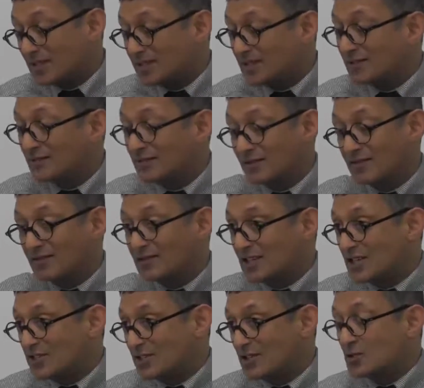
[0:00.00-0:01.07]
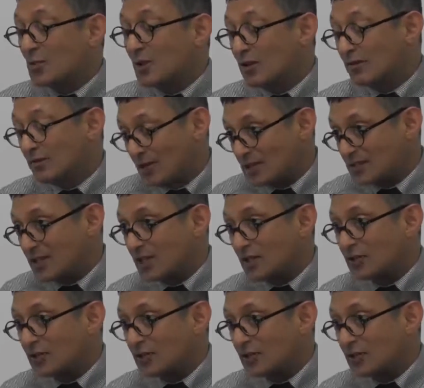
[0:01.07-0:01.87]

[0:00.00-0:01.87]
they didn't teach it as well as they